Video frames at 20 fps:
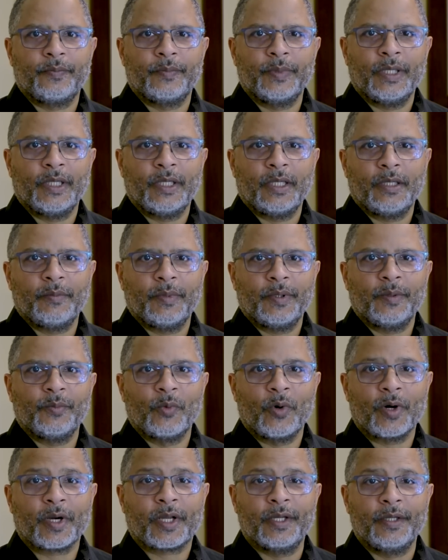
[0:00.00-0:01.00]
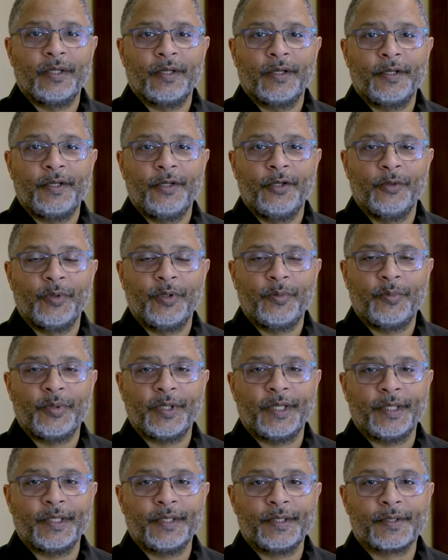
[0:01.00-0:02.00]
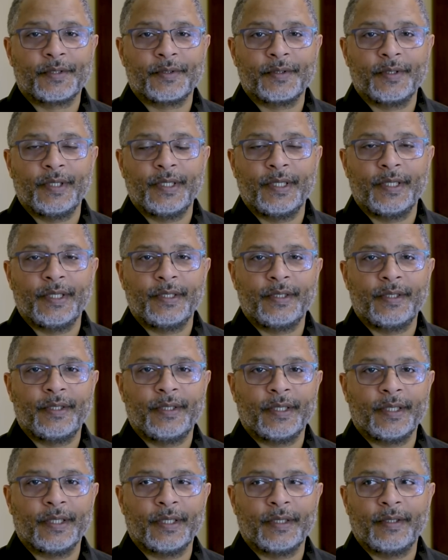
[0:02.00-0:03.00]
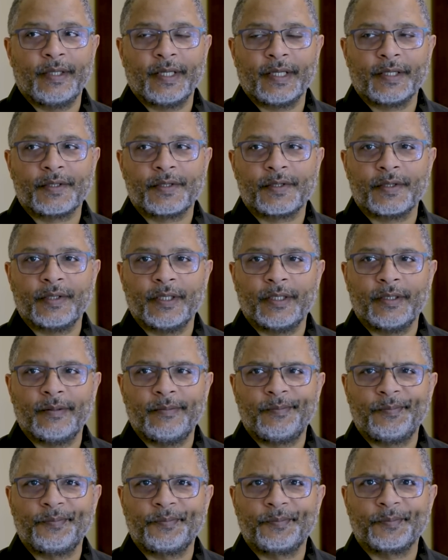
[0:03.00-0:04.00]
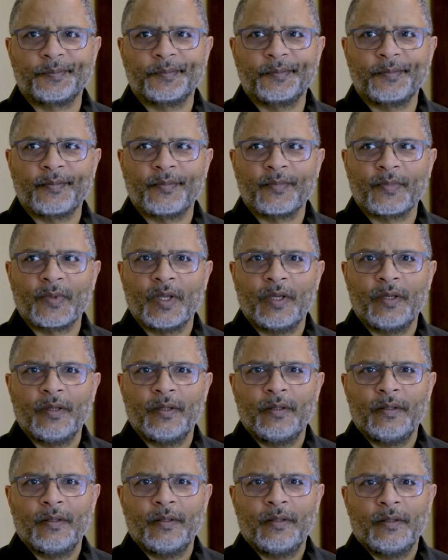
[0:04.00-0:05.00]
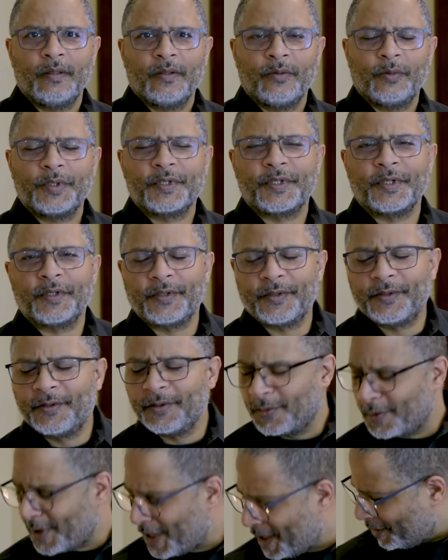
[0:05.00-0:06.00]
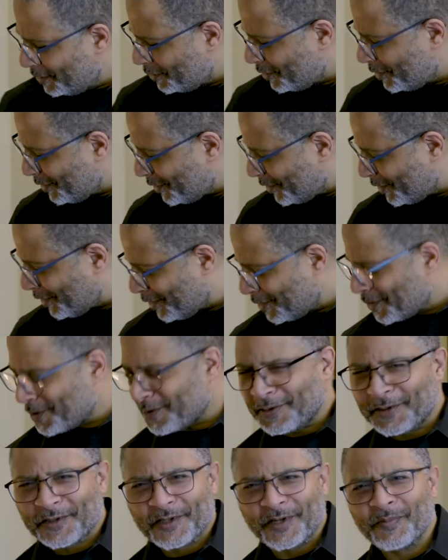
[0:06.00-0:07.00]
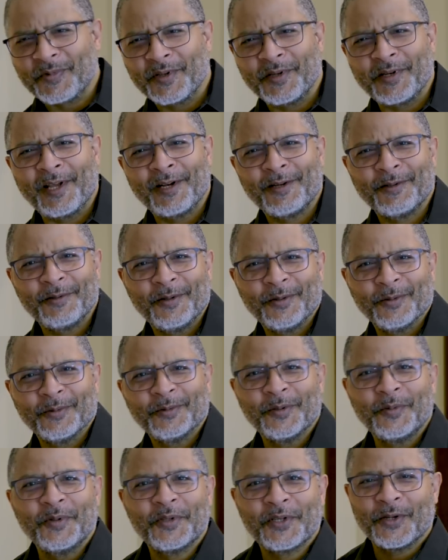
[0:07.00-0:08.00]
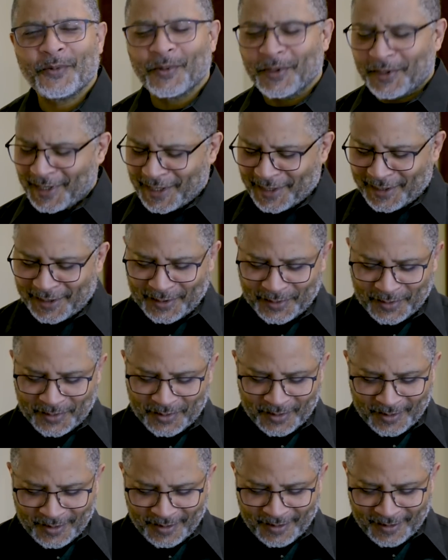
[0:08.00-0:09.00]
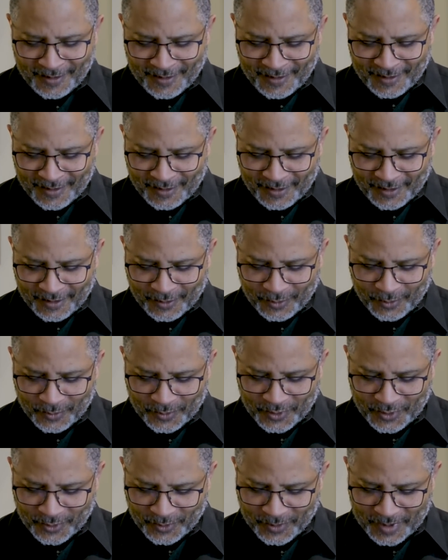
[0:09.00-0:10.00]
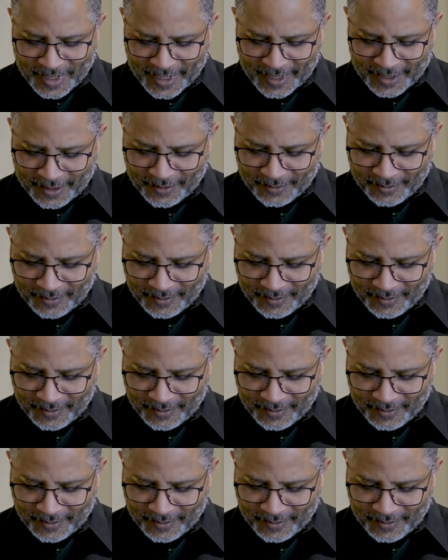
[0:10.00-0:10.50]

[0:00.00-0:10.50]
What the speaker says: I'm working on human beings, and that's, what is it, the deranged stitcher or something? I don't know. Let me see what that is, who's doing that.